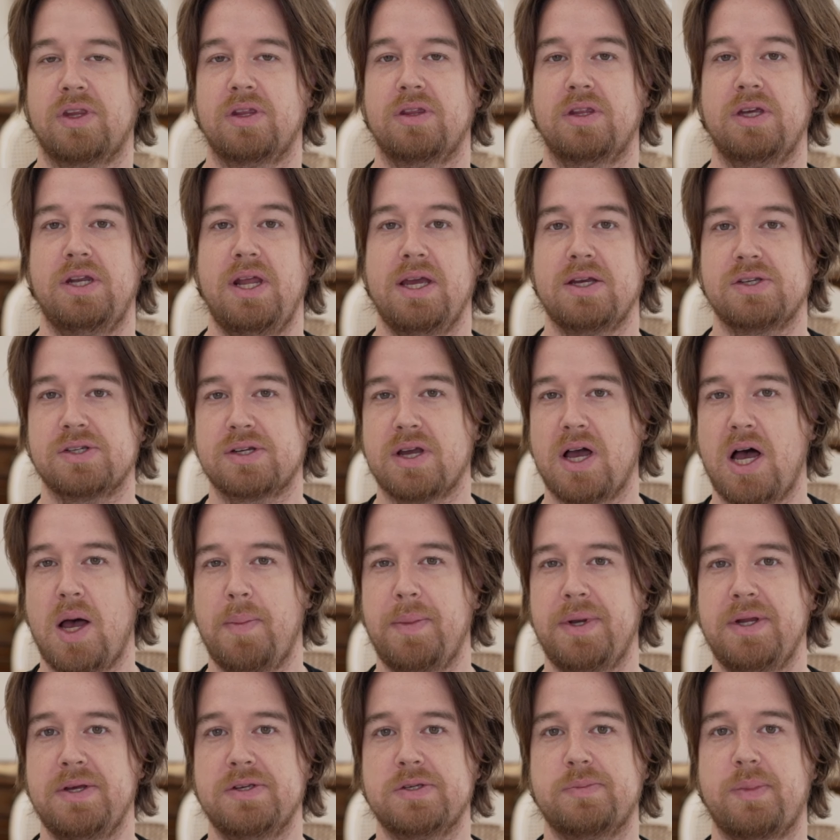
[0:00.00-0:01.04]
The next
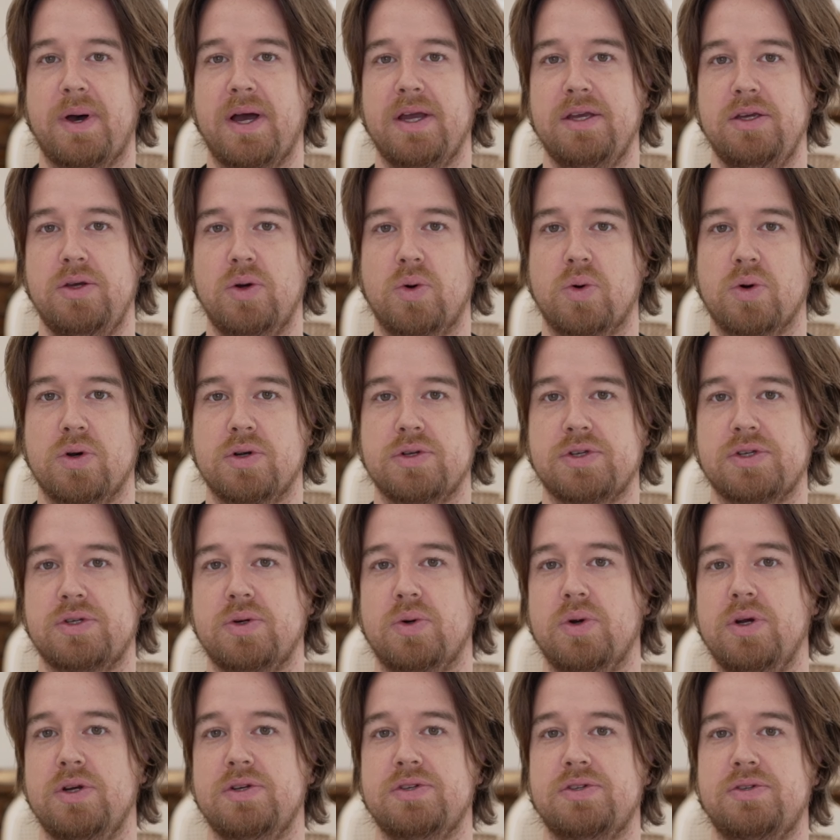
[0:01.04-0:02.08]
comment is by Your
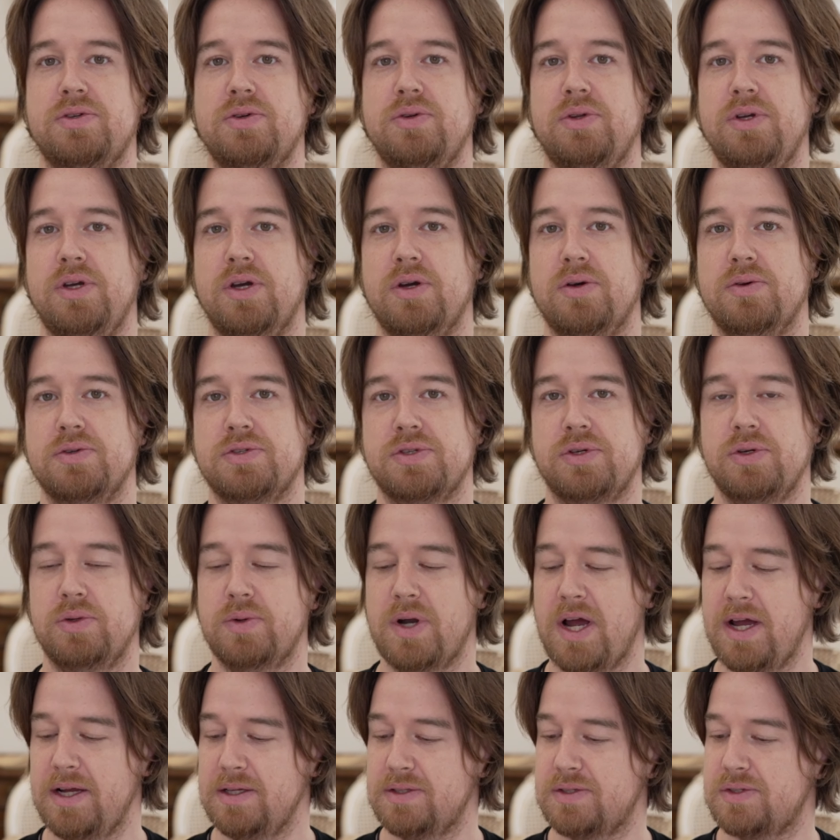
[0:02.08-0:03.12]
Story Studios, who
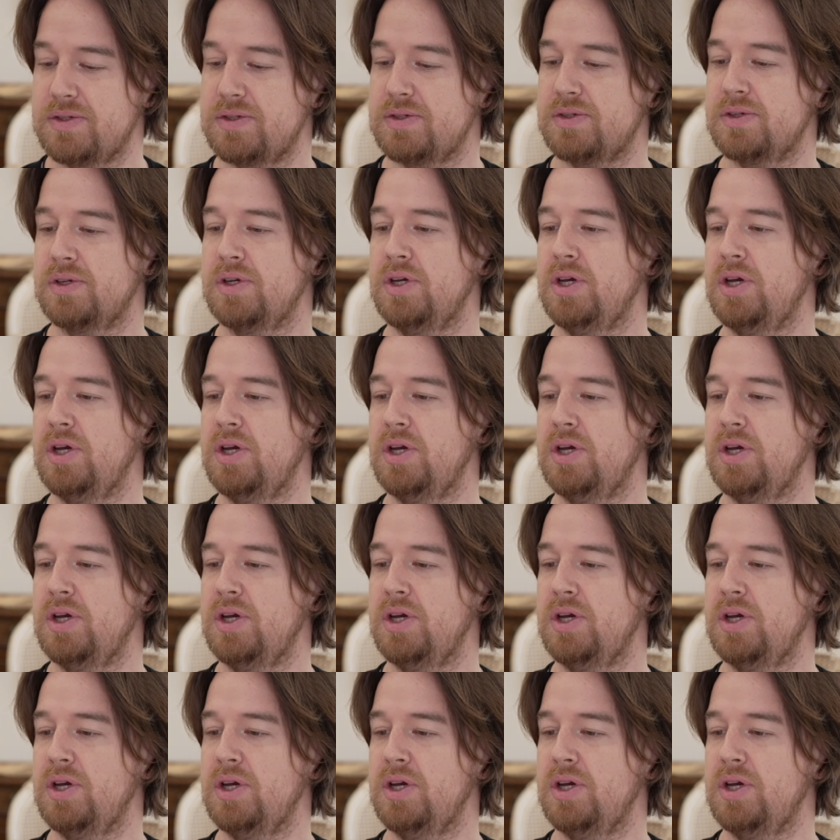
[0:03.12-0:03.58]
writes,